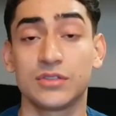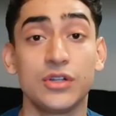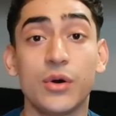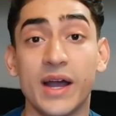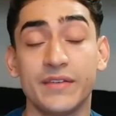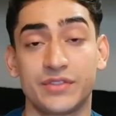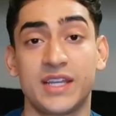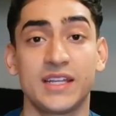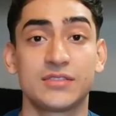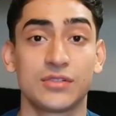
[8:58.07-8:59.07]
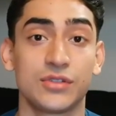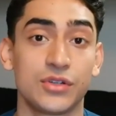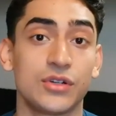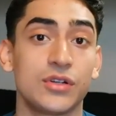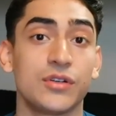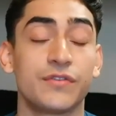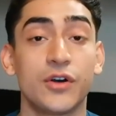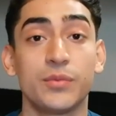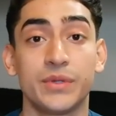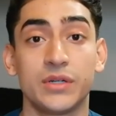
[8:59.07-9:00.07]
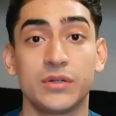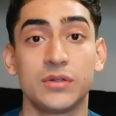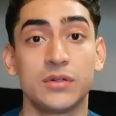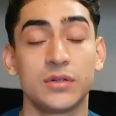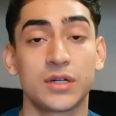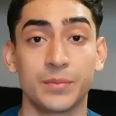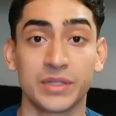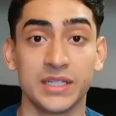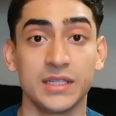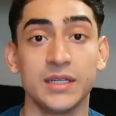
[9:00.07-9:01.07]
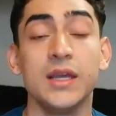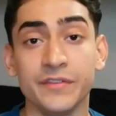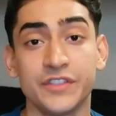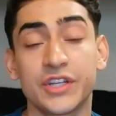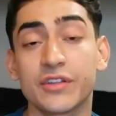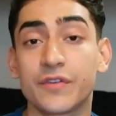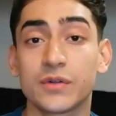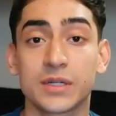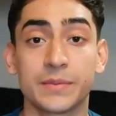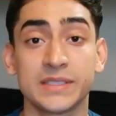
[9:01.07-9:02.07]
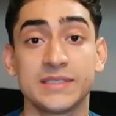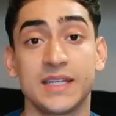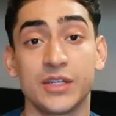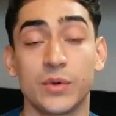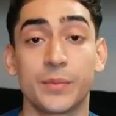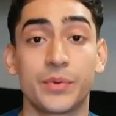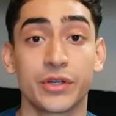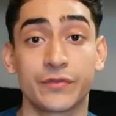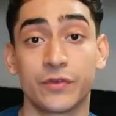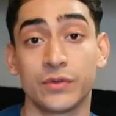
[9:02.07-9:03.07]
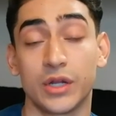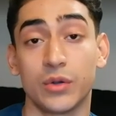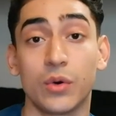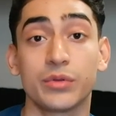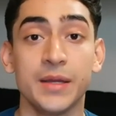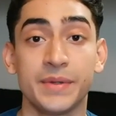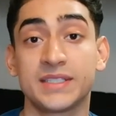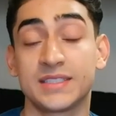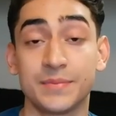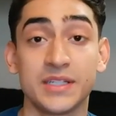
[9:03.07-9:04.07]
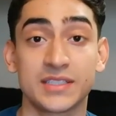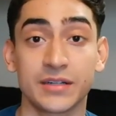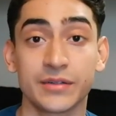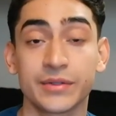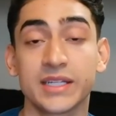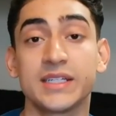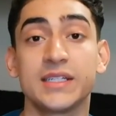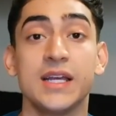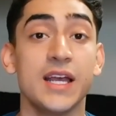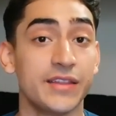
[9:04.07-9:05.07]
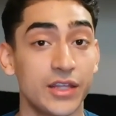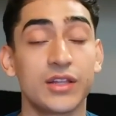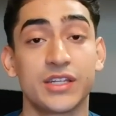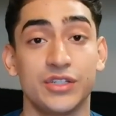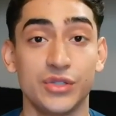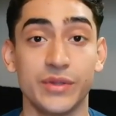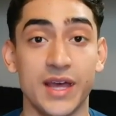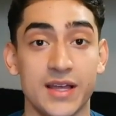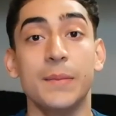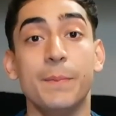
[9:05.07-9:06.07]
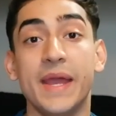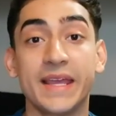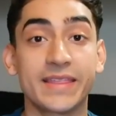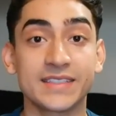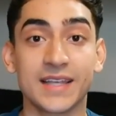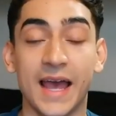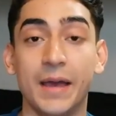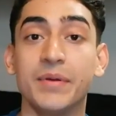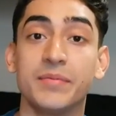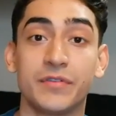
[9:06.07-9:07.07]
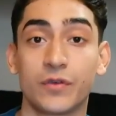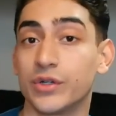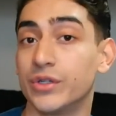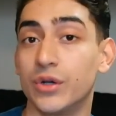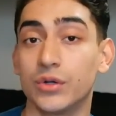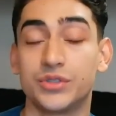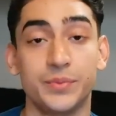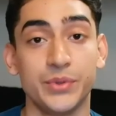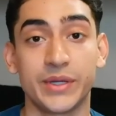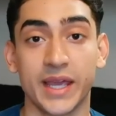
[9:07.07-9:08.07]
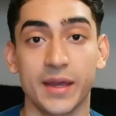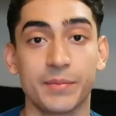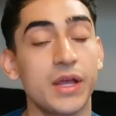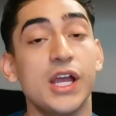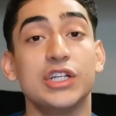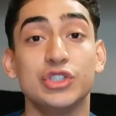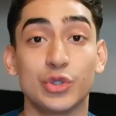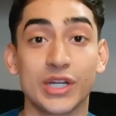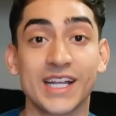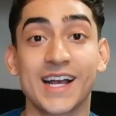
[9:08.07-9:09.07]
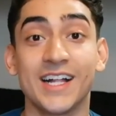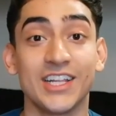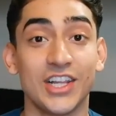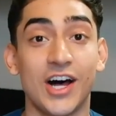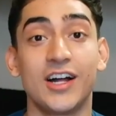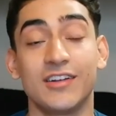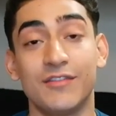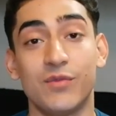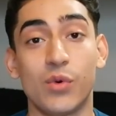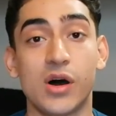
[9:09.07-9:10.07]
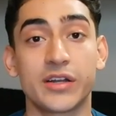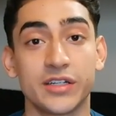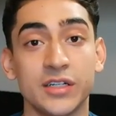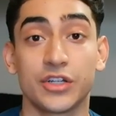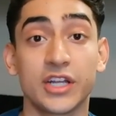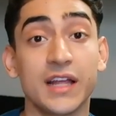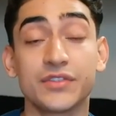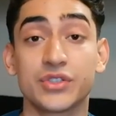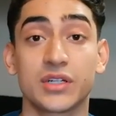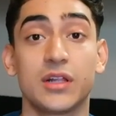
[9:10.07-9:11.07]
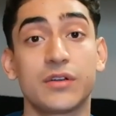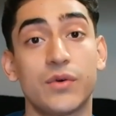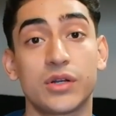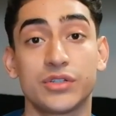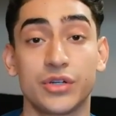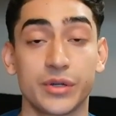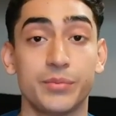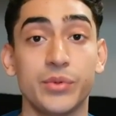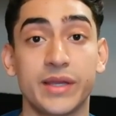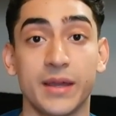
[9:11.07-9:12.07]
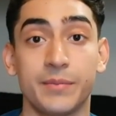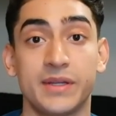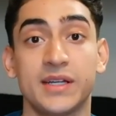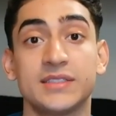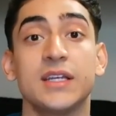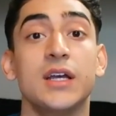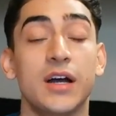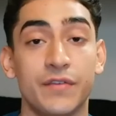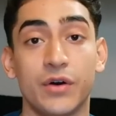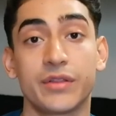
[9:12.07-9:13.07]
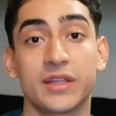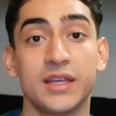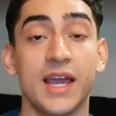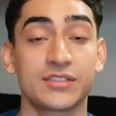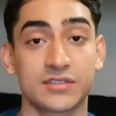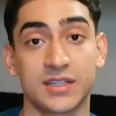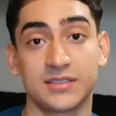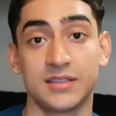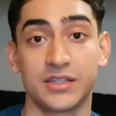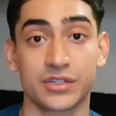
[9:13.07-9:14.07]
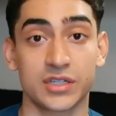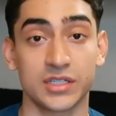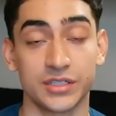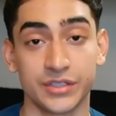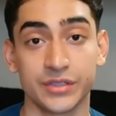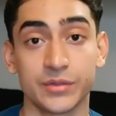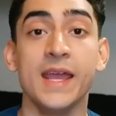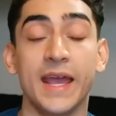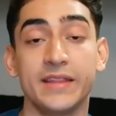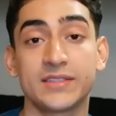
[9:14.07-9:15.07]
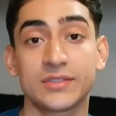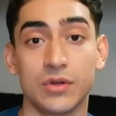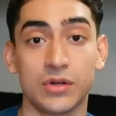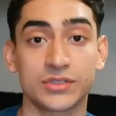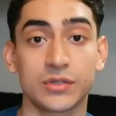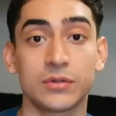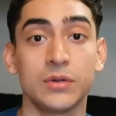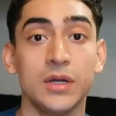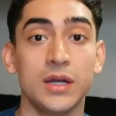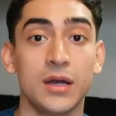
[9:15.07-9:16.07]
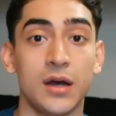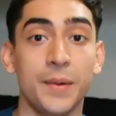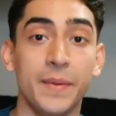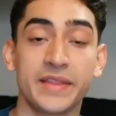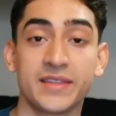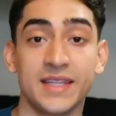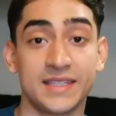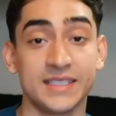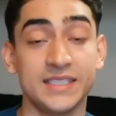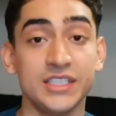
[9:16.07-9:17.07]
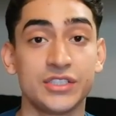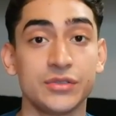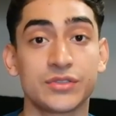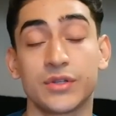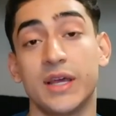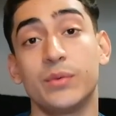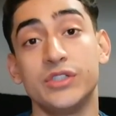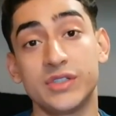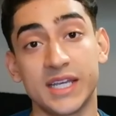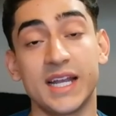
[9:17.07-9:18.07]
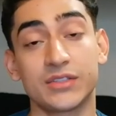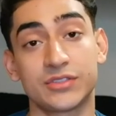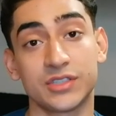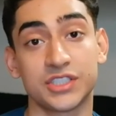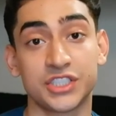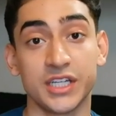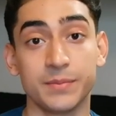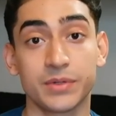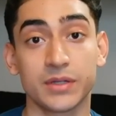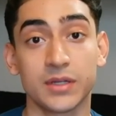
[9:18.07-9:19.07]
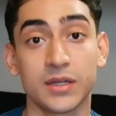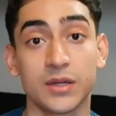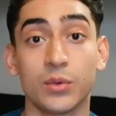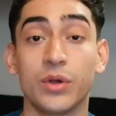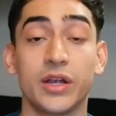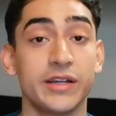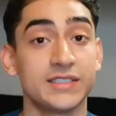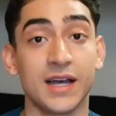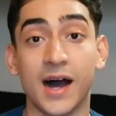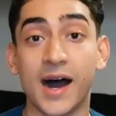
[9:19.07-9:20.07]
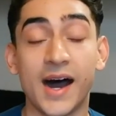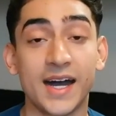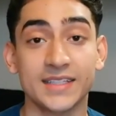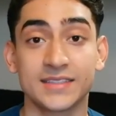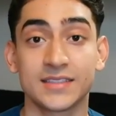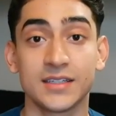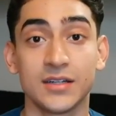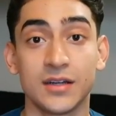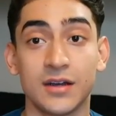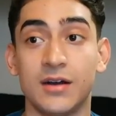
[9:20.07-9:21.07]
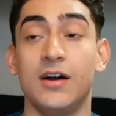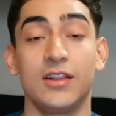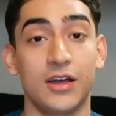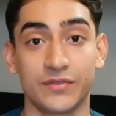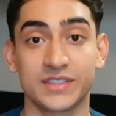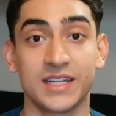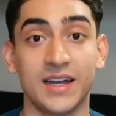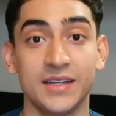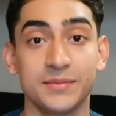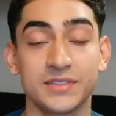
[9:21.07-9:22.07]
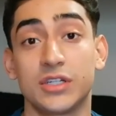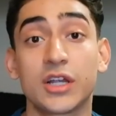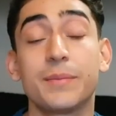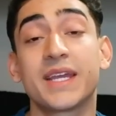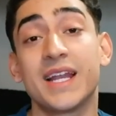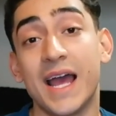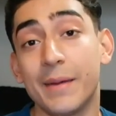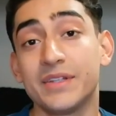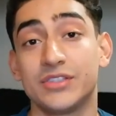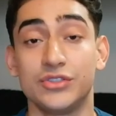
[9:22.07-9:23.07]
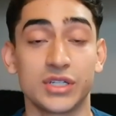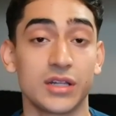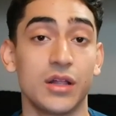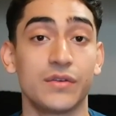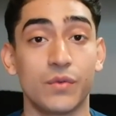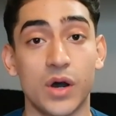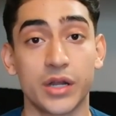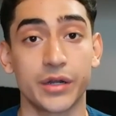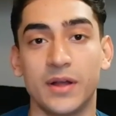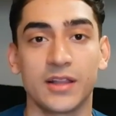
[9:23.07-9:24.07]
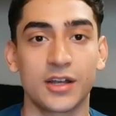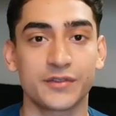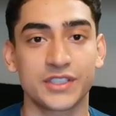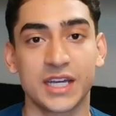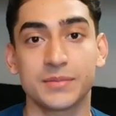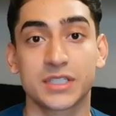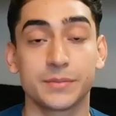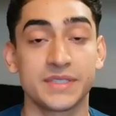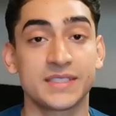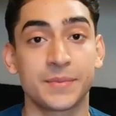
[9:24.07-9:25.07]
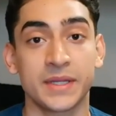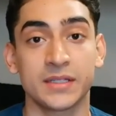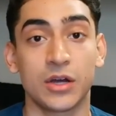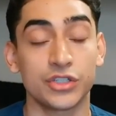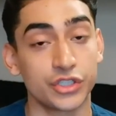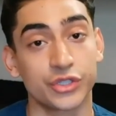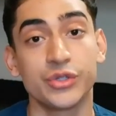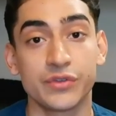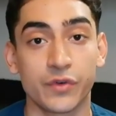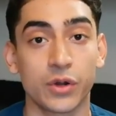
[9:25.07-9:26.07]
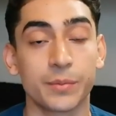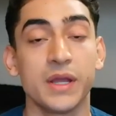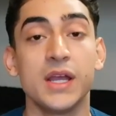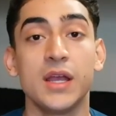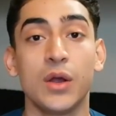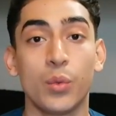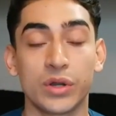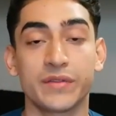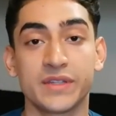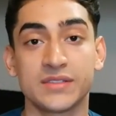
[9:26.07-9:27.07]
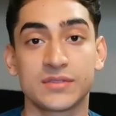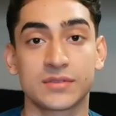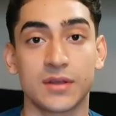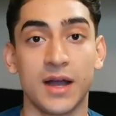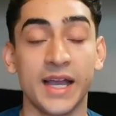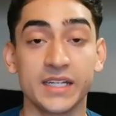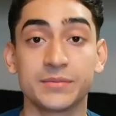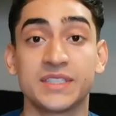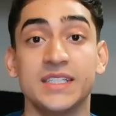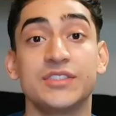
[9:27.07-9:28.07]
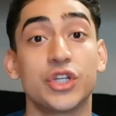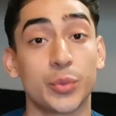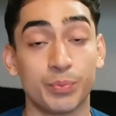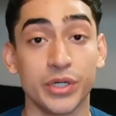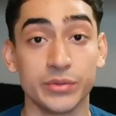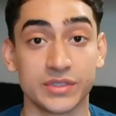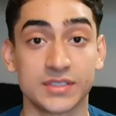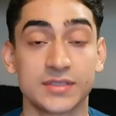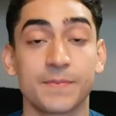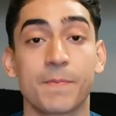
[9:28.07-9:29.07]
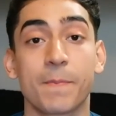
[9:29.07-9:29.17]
You don't have to cancel your phone bill completely. If you tell the phone companies that you want your phone on hold because it's military related, they'll let you do that. Make this a habit before you go to boot camp. Drink a lot of water. You're gonna have to drink a lot of water during boot camp because of all the exercising that you're gonna do. And this is also a method that they teach you so that when you get out to the ship where it's hot a lot of the times, you're going to make it a habit to drink a lot of water. A lot of your time is going to be spent on your uniform. One of these items is your boots.